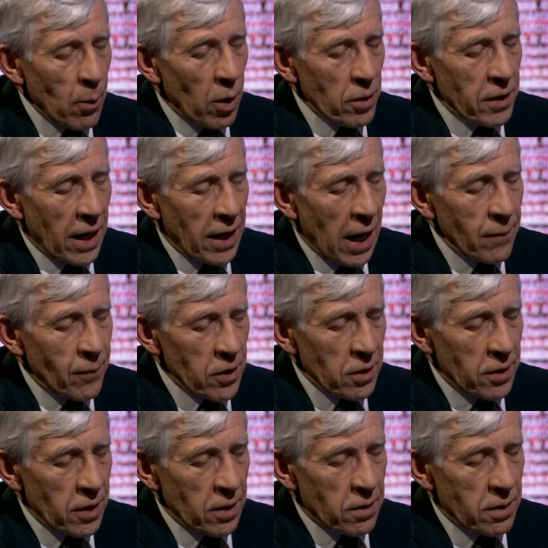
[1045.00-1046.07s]
I was, and I
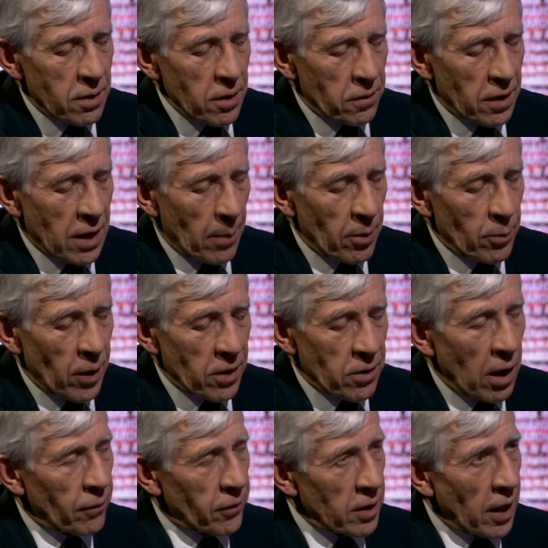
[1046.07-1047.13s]
visited just a couple of weeks
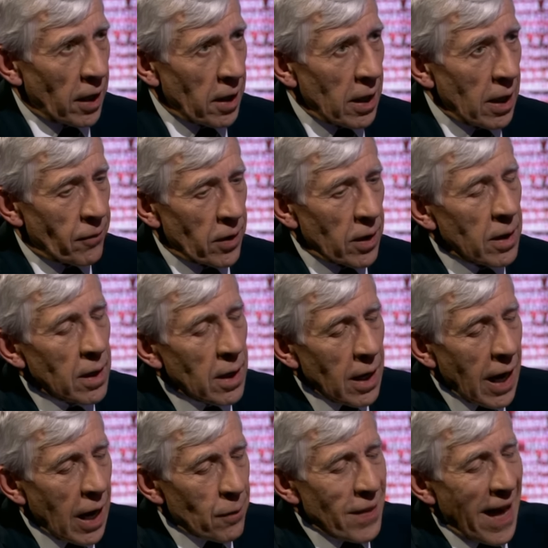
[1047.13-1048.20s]
after 9/11.
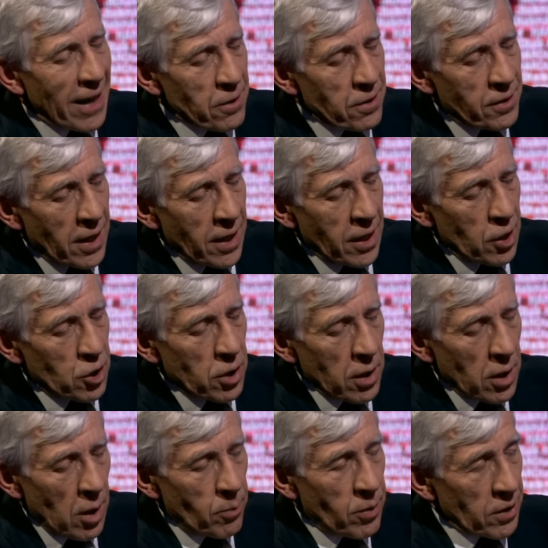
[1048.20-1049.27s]
At that stage,
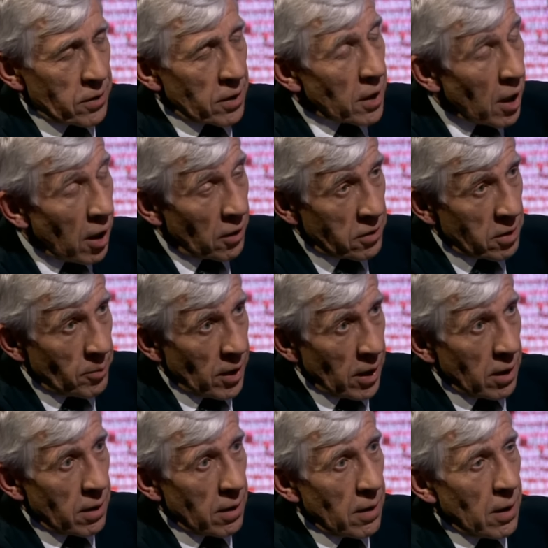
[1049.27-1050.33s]
President
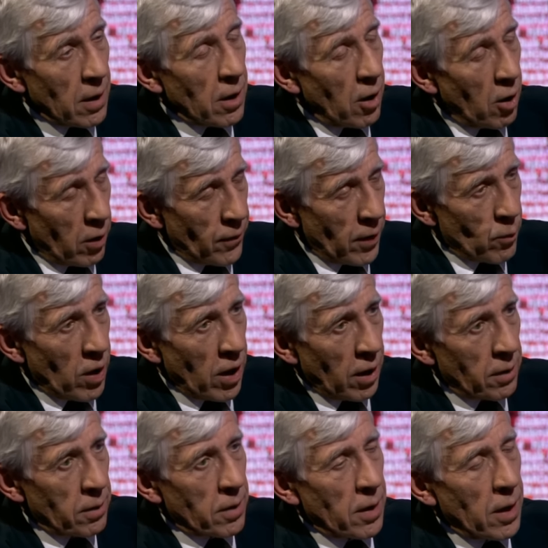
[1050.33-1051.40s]
Khatami of
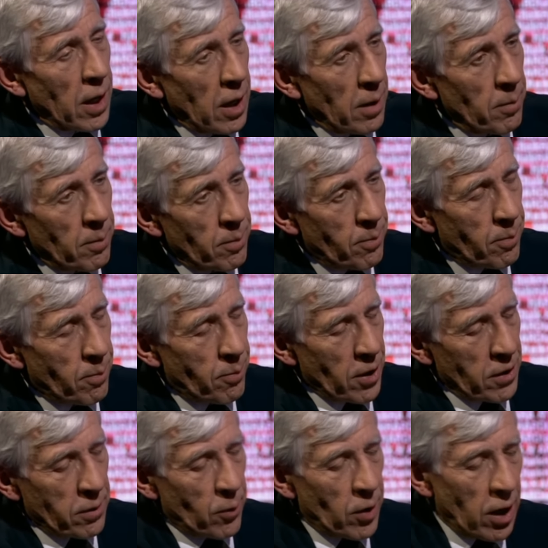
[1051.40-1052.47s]
Iran,
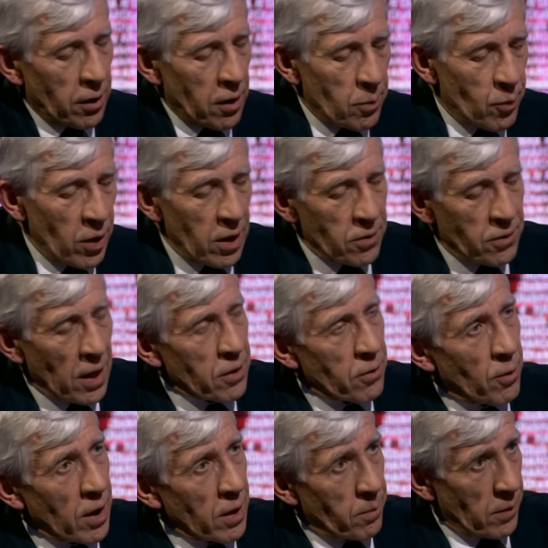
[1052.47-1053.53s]
President Rouhani's
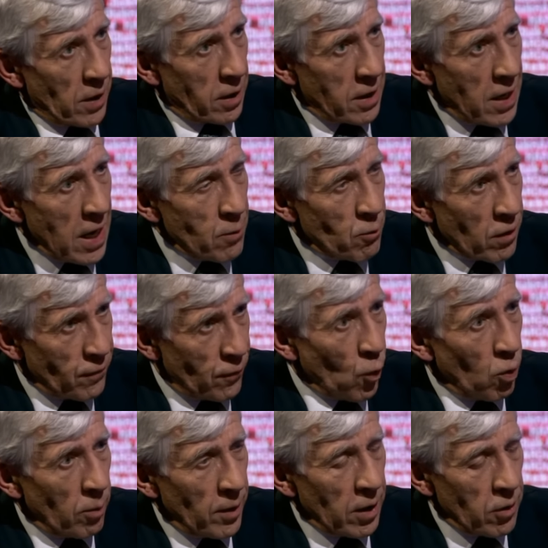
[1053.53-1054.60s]
predecessor and a key
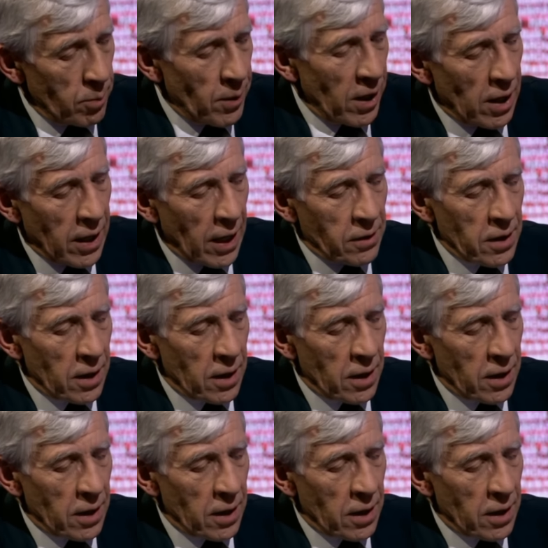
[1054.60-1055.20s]
reformer who'd been elected...